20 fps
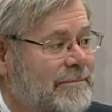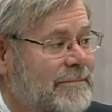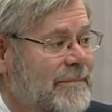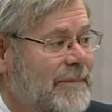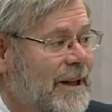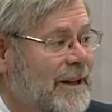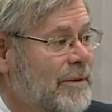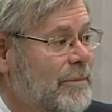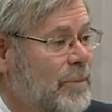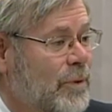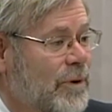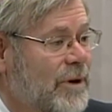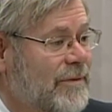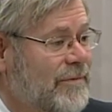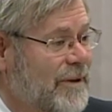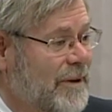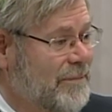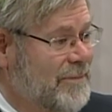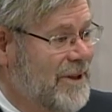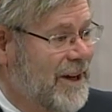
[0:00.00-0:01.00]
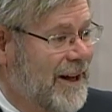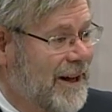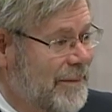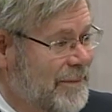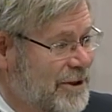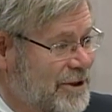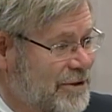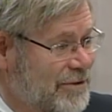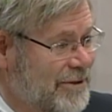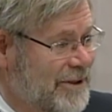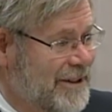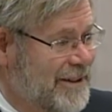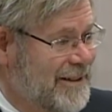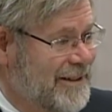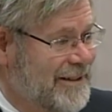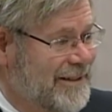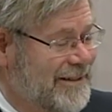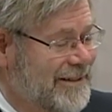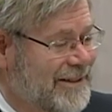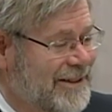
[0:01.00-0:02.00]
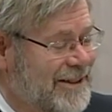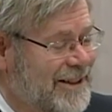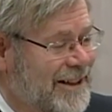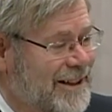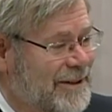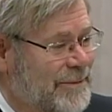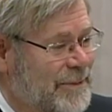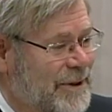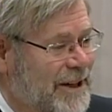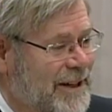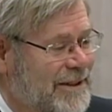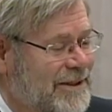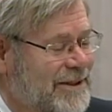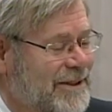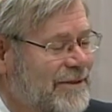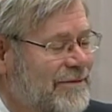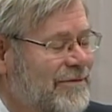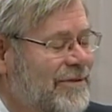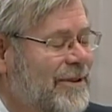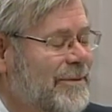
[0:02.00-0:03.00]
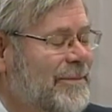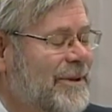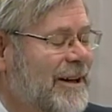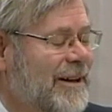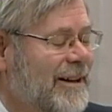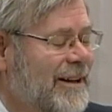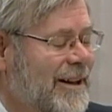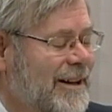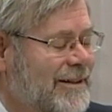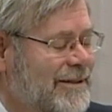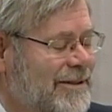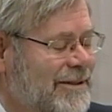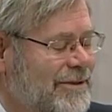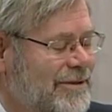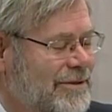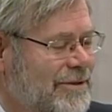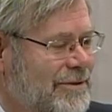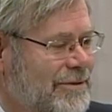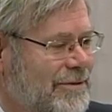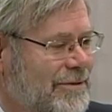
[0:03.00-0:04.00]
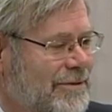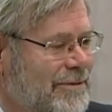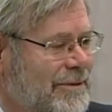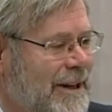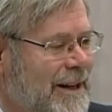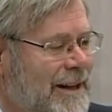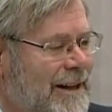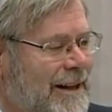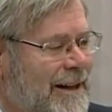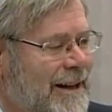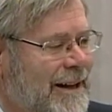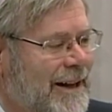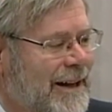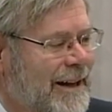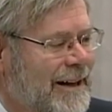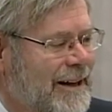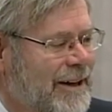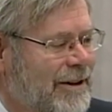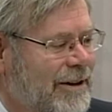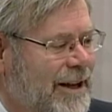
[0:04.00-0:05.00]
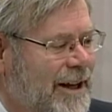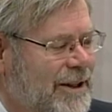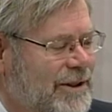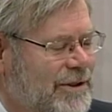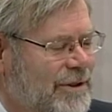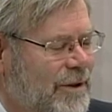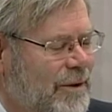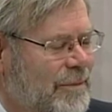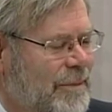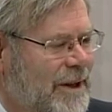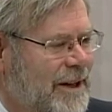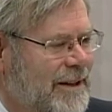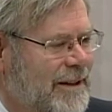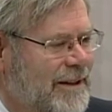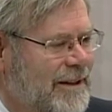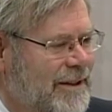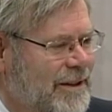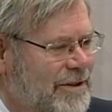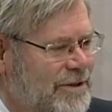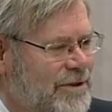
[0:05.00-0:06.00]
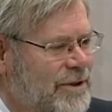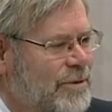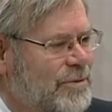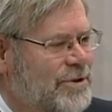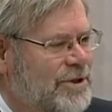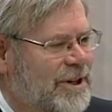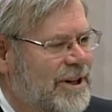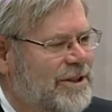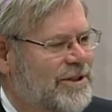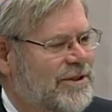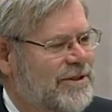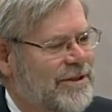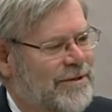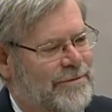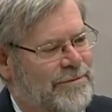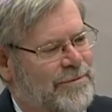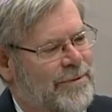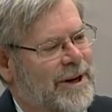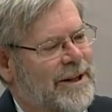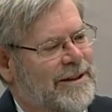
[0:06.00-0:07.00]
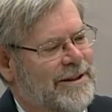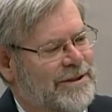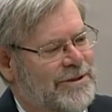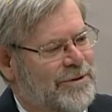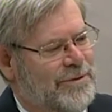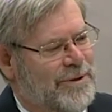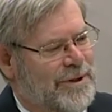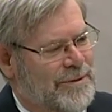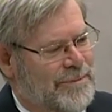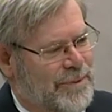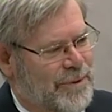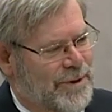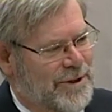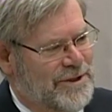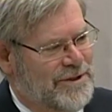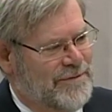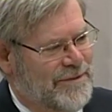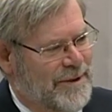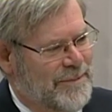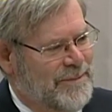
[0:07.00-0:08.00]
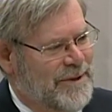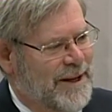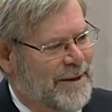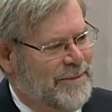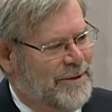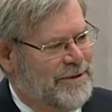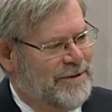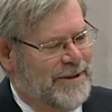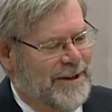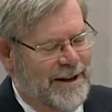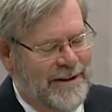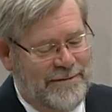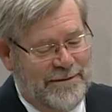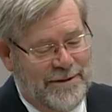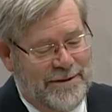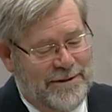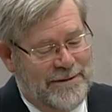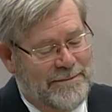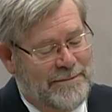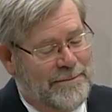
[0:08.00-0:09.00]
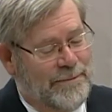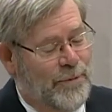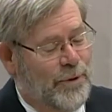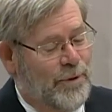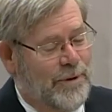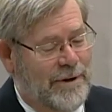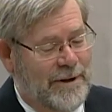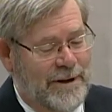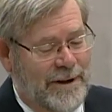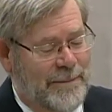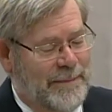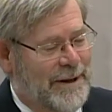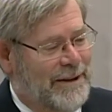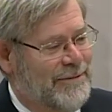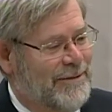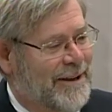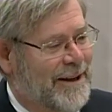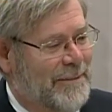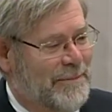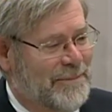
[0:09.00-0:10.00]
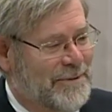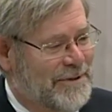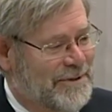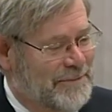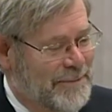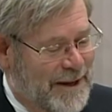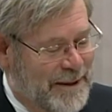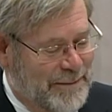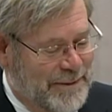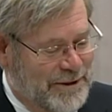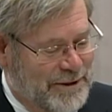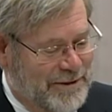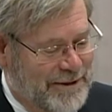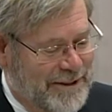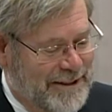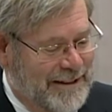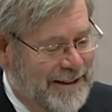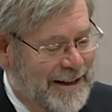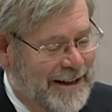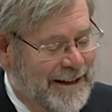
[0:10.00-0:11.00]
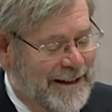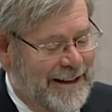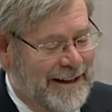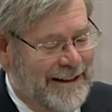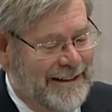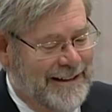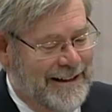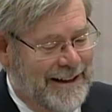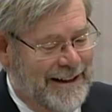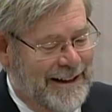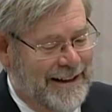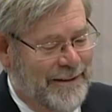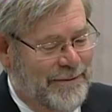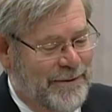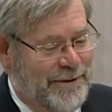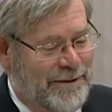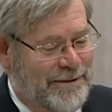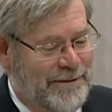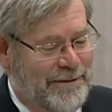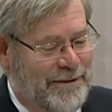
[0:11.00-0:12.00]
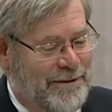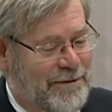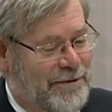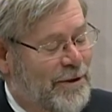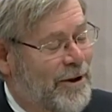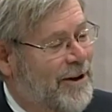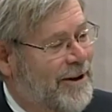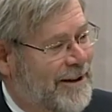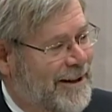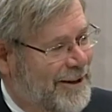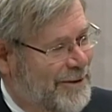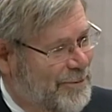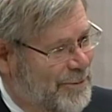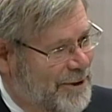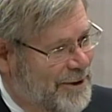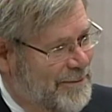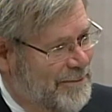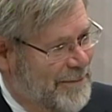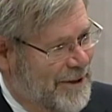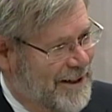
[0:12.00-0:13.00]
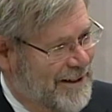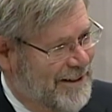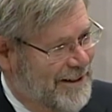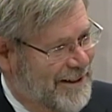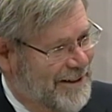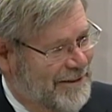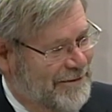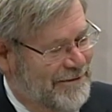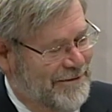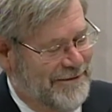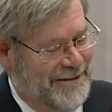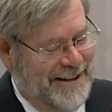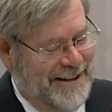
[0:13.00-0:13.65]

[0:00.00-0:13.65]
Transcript: on the board of optometry in the state of Nebraska, and from that elected to an international body, the Association of Regulatory Boards of Optometry. I've learned more about optometry than I ever thought I would in my life.